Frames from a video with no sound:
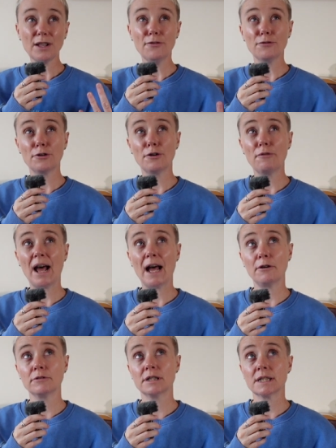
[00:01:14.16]
for
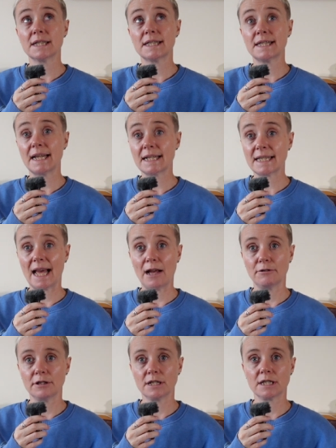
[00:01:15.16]
around 6
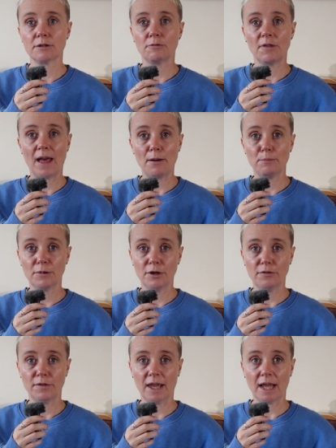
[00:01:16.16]
hours without
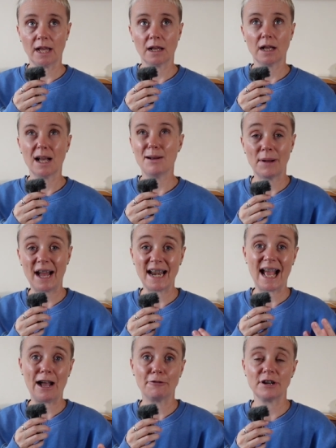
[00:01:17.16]
moving, about an
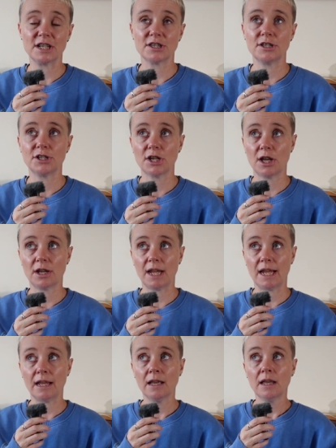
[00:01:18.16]
hour into the
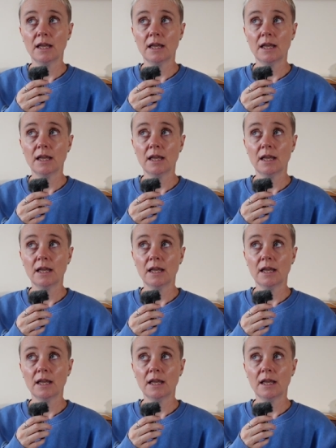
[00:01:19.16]
journey.